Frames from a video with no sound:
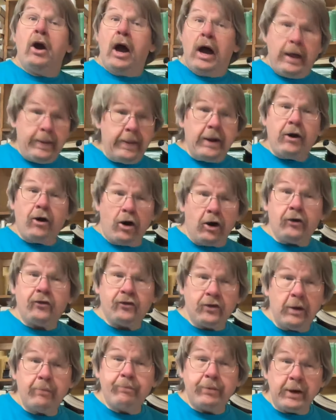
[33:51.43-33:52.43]
and there are
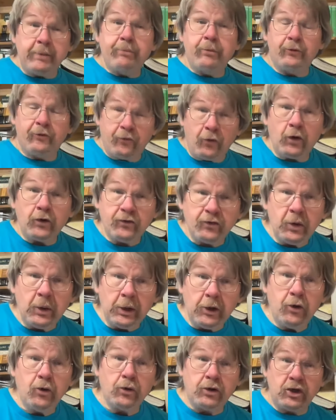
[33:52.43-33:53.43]
some people,
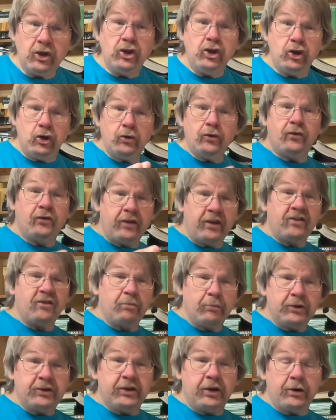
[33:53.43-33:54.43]
fortunately, who can use
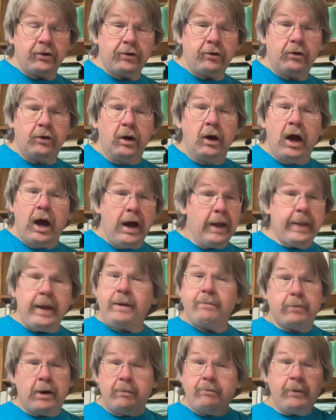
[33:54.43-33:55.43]
this material and
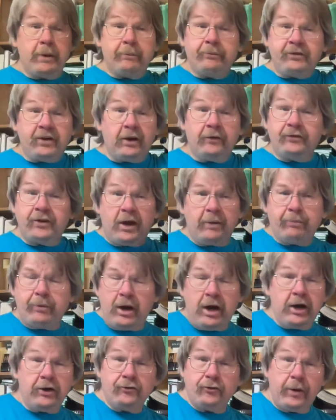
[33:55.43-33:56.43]
they bump themselves up
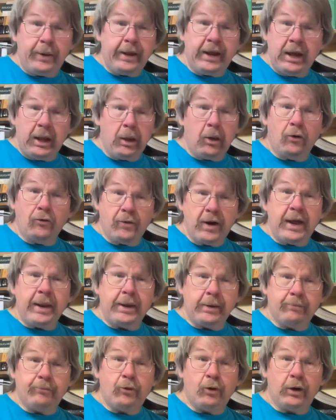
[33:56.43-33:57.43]
100 ELO
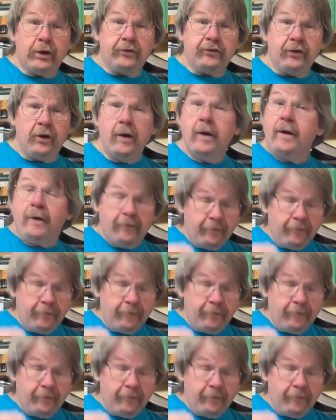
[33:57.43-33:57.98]
rating points.